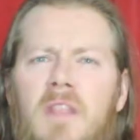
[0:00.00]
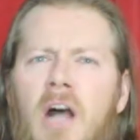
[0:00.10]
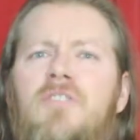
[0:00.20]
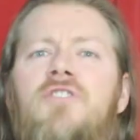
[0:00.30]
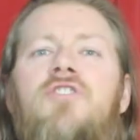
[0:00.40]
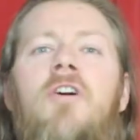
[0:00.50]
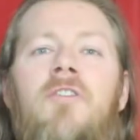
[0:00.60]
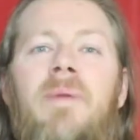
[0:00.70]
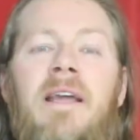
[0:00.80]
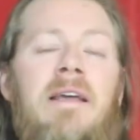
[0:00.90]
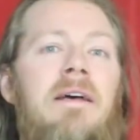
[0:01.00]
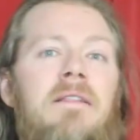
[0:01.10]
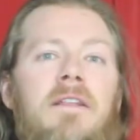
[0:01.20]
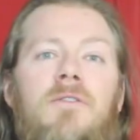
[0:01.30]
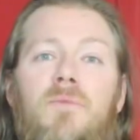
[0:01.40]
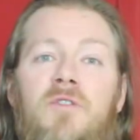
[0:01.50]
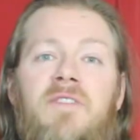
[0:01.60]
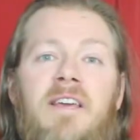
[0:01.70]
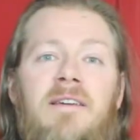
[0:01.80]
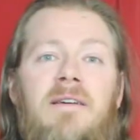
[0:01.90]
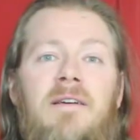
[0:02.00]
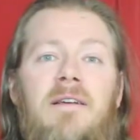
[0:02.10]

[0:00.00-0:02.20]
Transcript: a charming little movie,